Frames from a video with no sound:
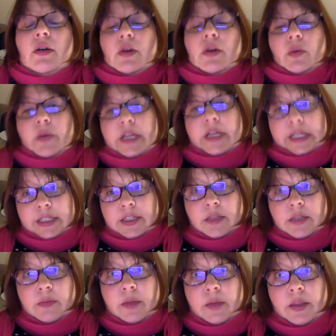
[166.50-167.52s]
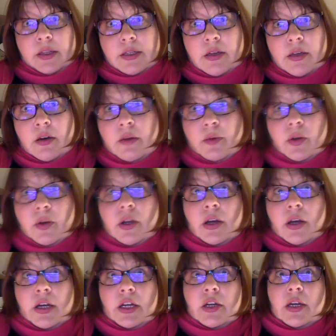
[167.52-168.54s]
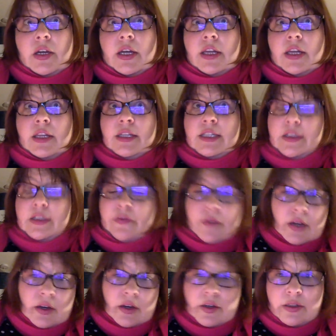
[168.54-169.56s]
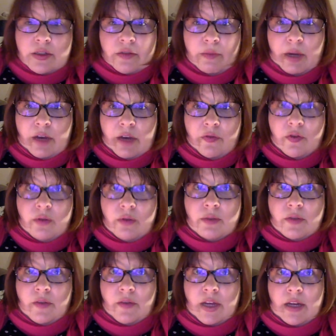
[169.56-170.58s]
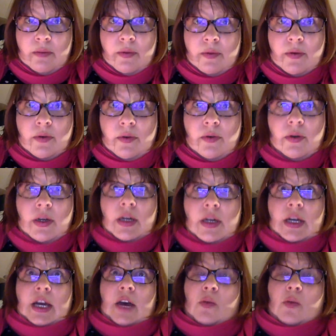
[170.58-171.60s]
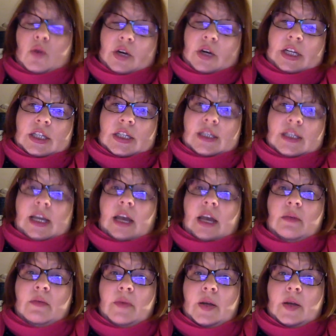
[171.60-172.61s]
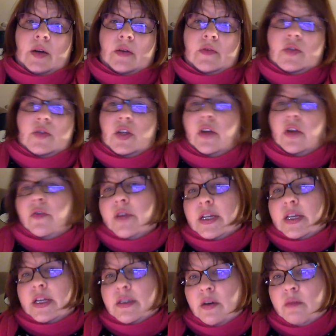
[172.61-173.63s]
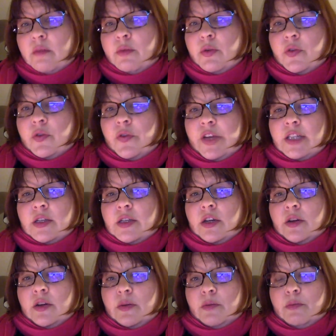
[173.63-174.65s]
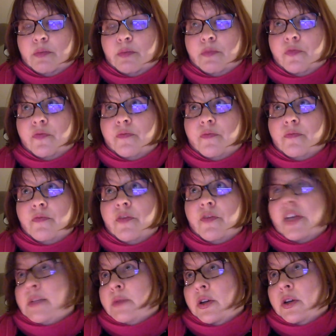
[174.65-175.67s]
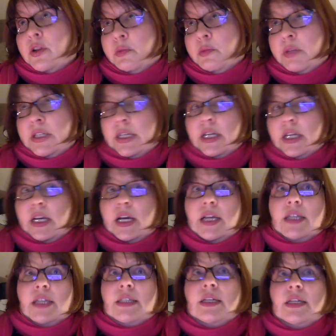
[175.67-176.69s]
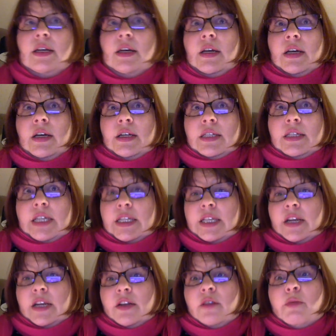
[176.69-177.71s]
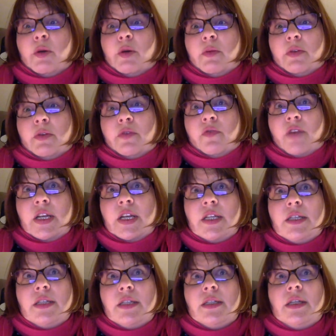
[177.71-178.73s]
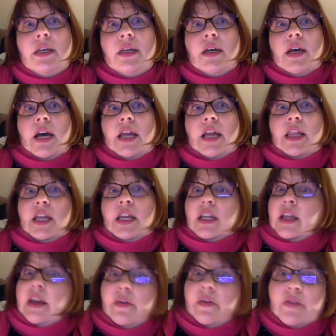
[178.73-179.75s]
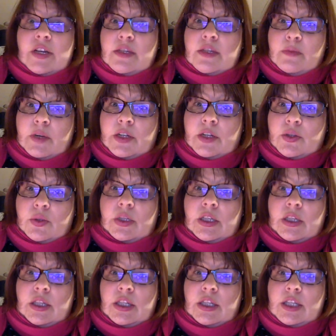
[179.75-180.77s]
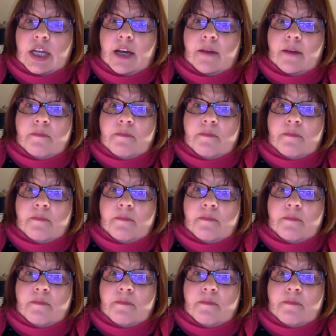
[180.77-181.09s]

We need to spend the time online looking at the different kinds of platforms available and what each is capable of. So, for example, Facebook, Facebook could be seen as sitting down in the pub with friends, and then their friends might join in the chat.